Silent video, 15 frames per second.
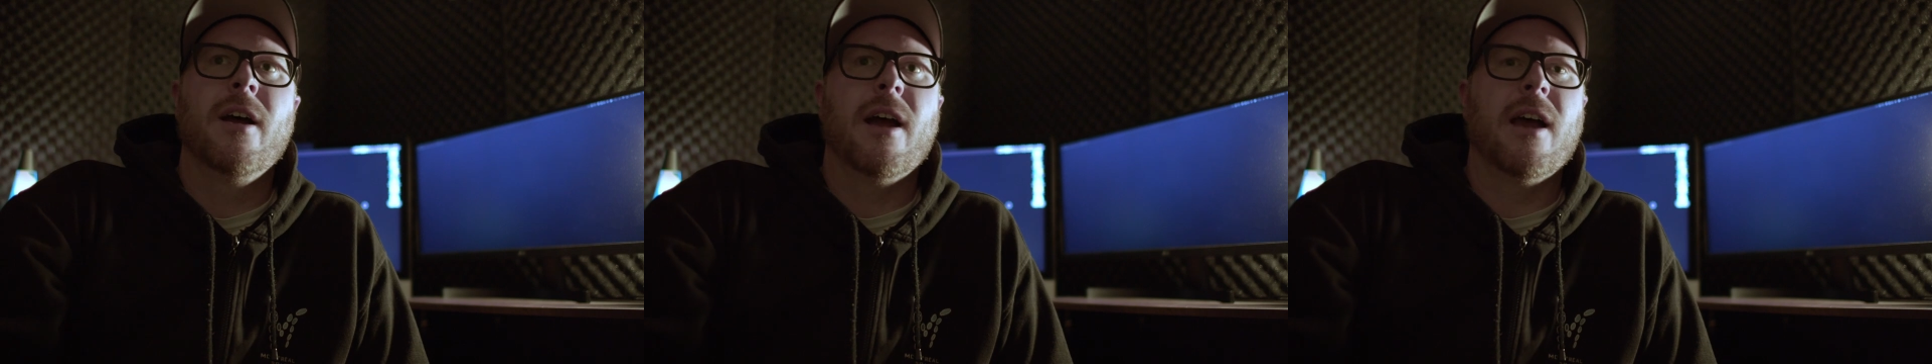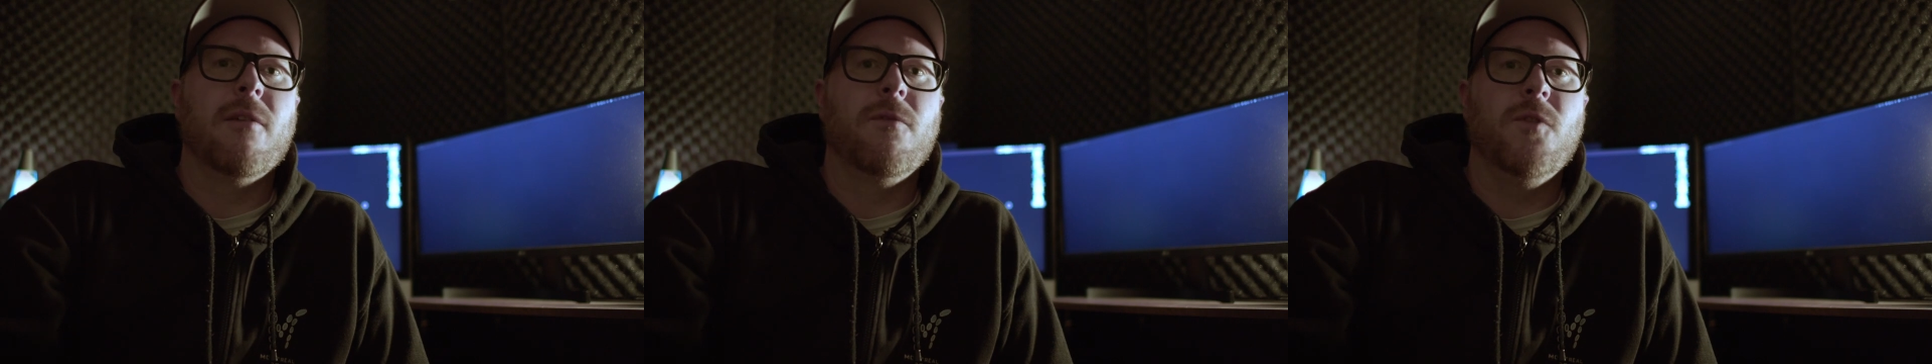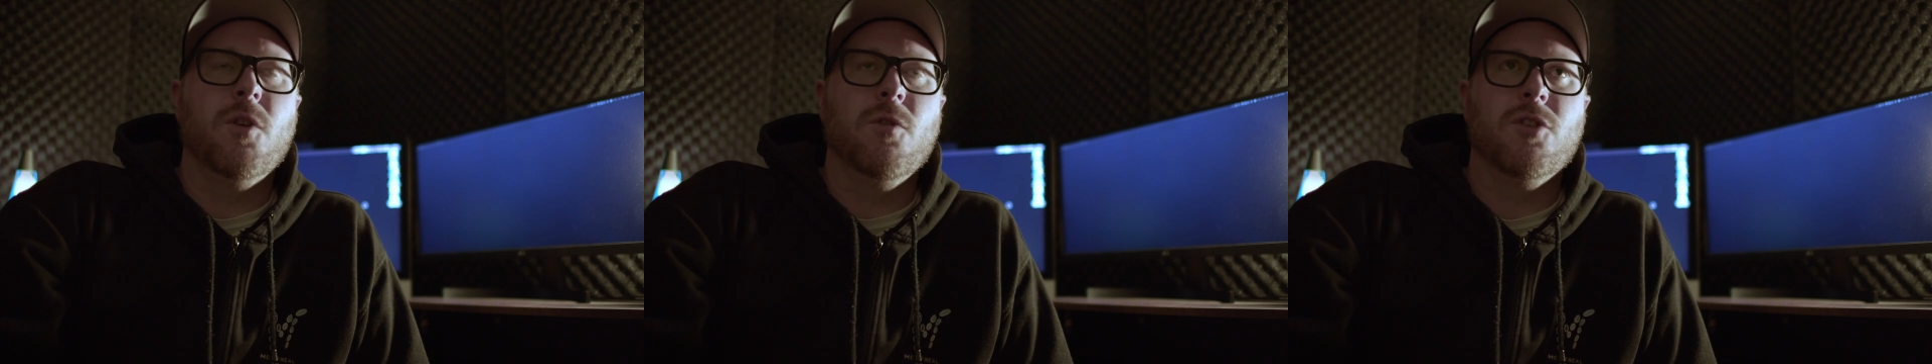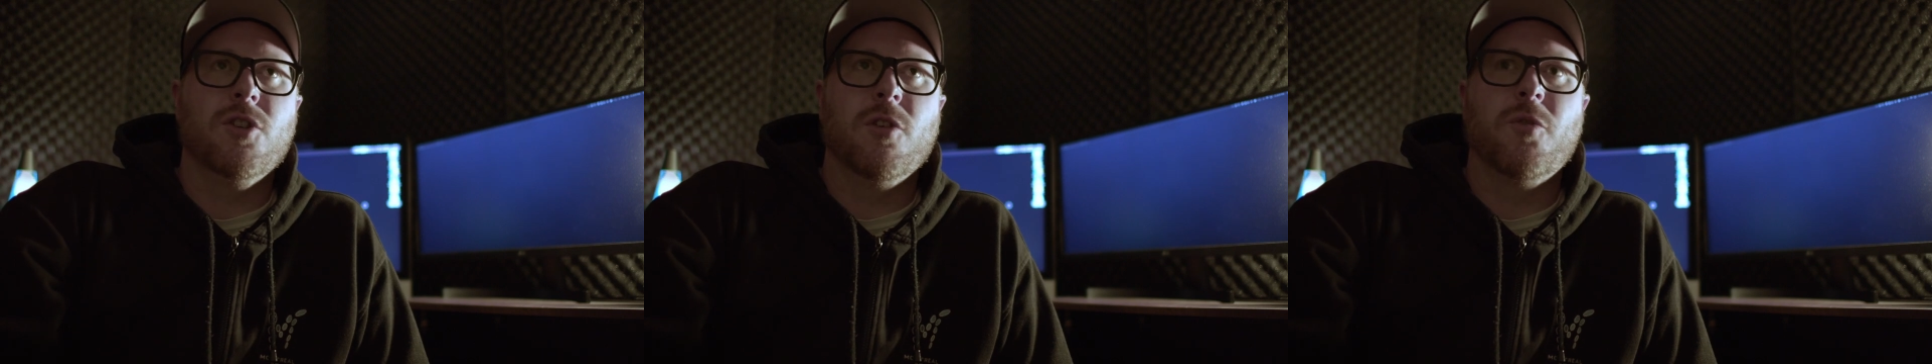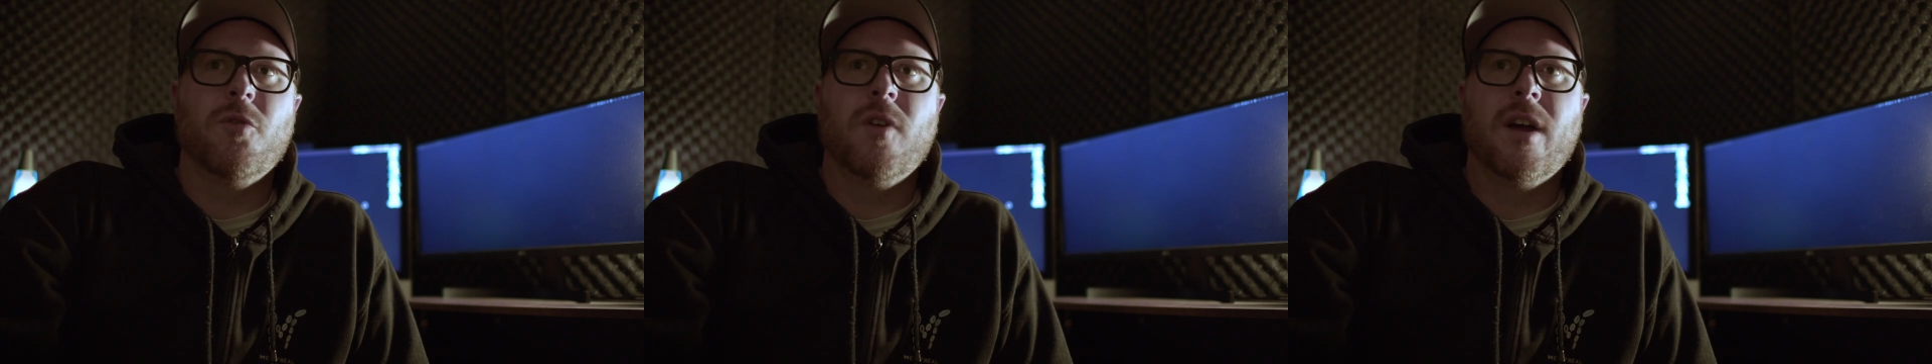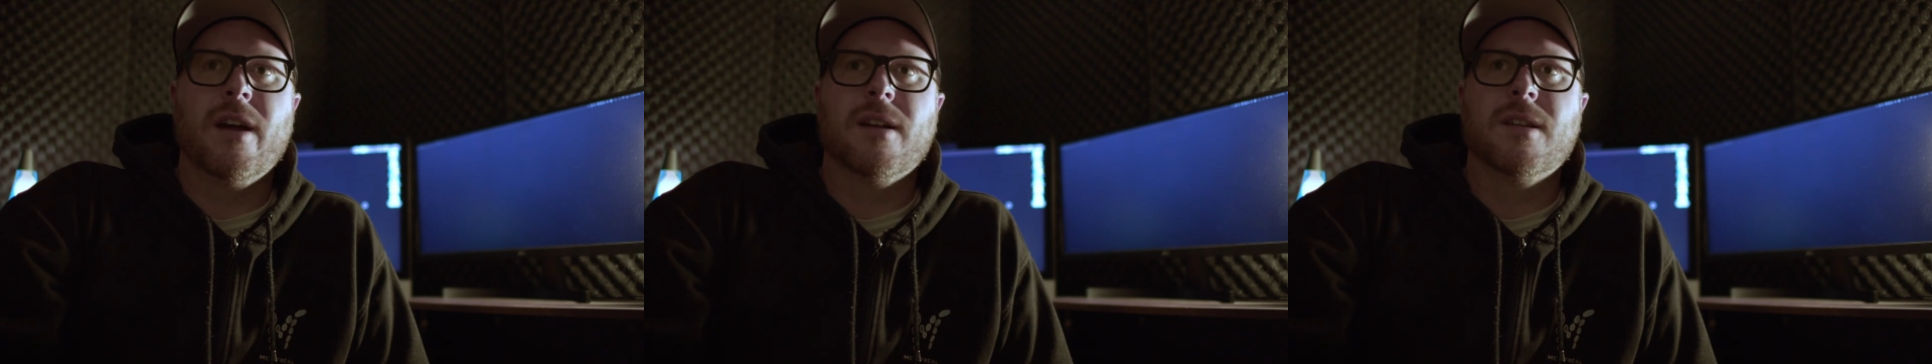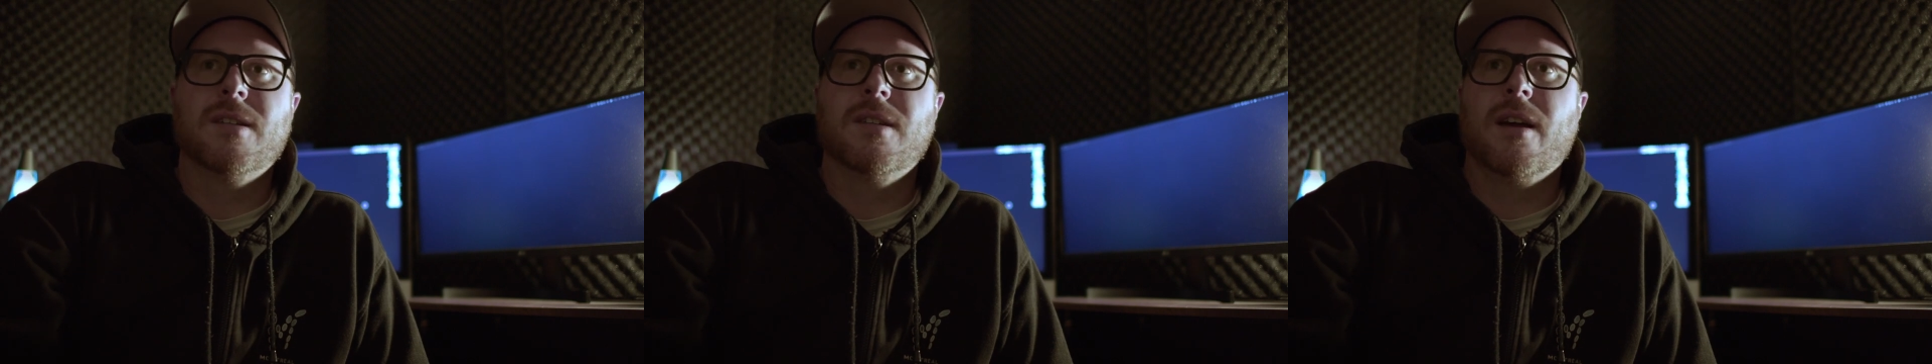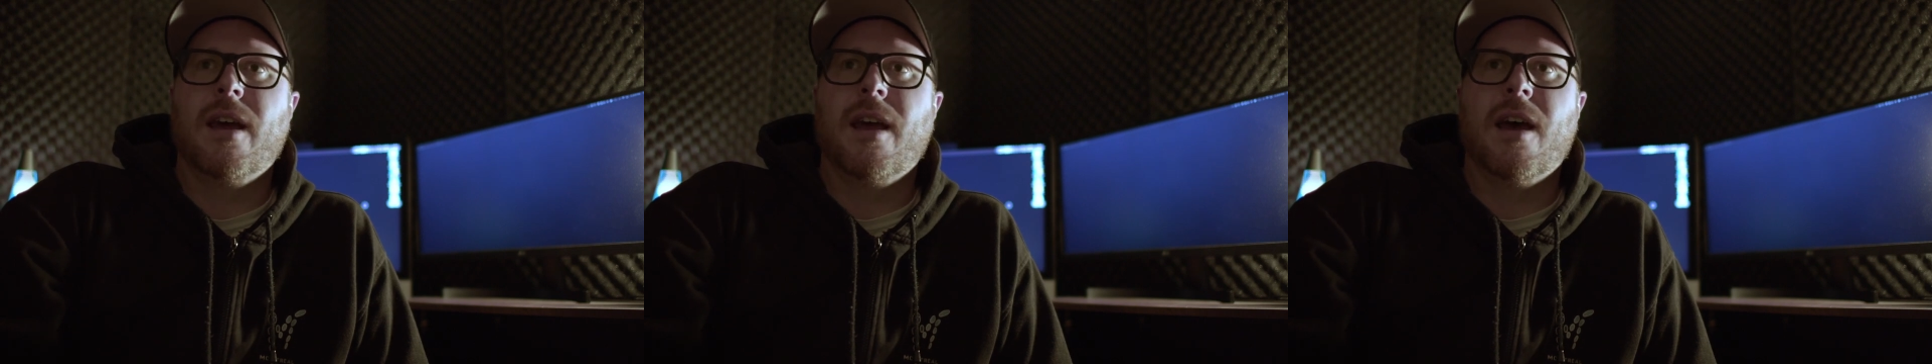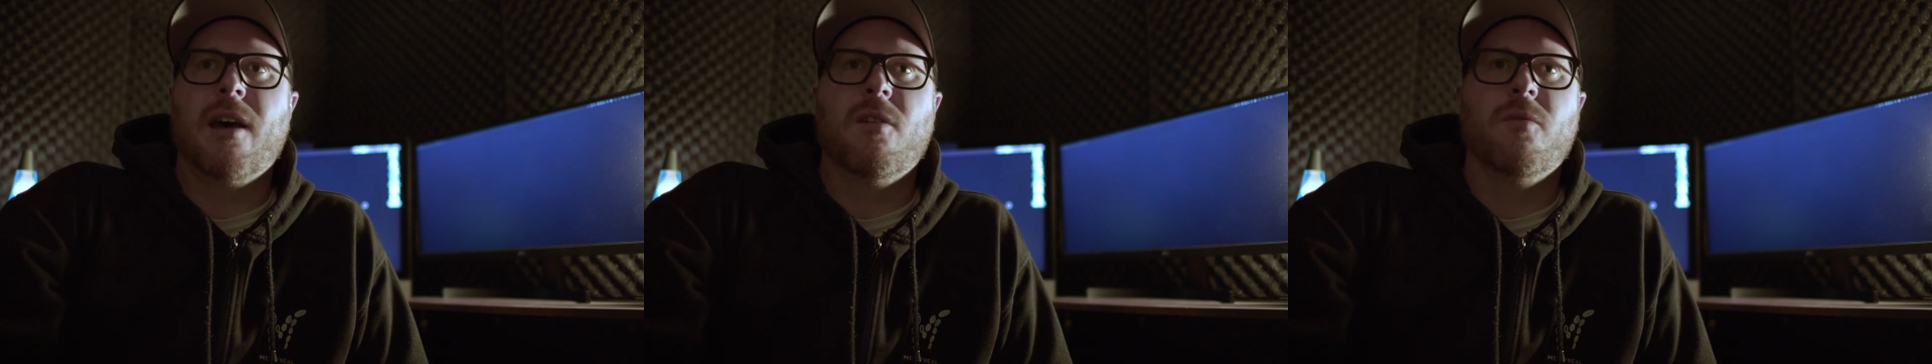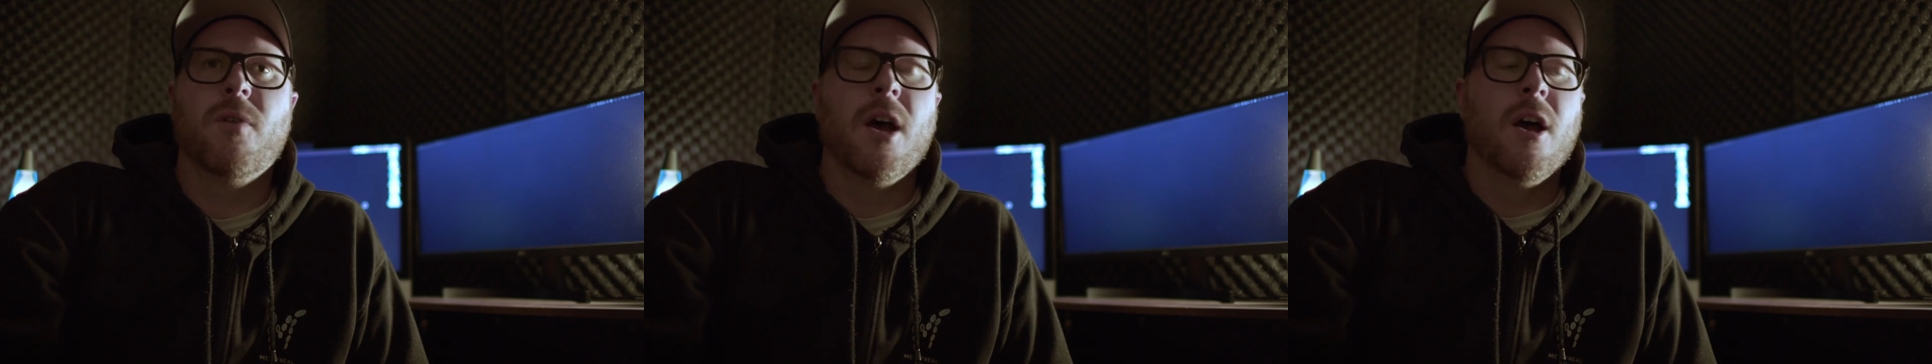I have fusion effects. I
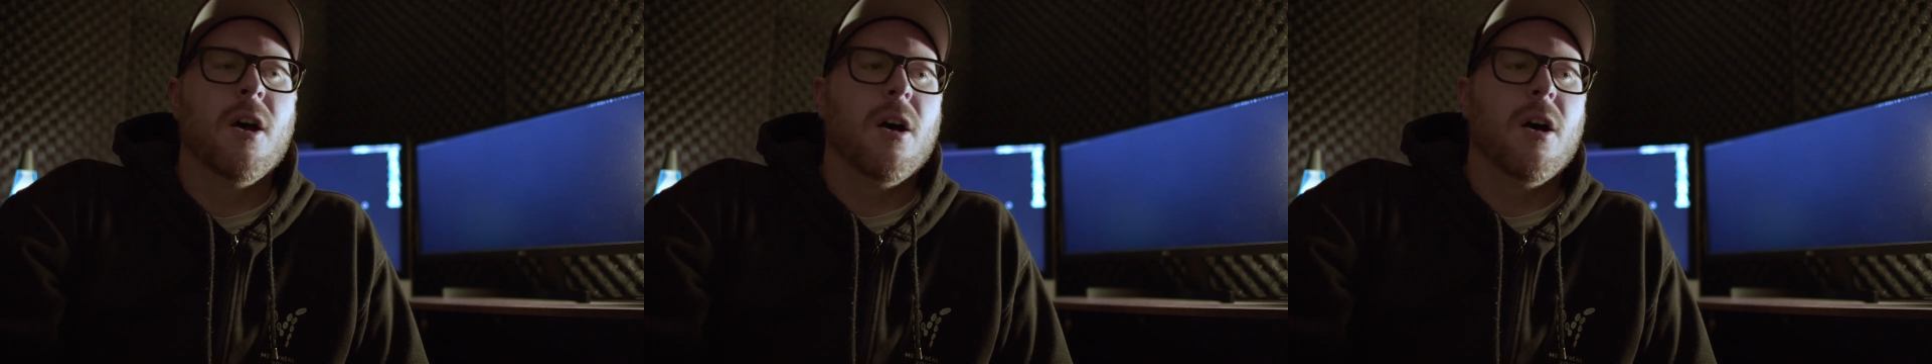have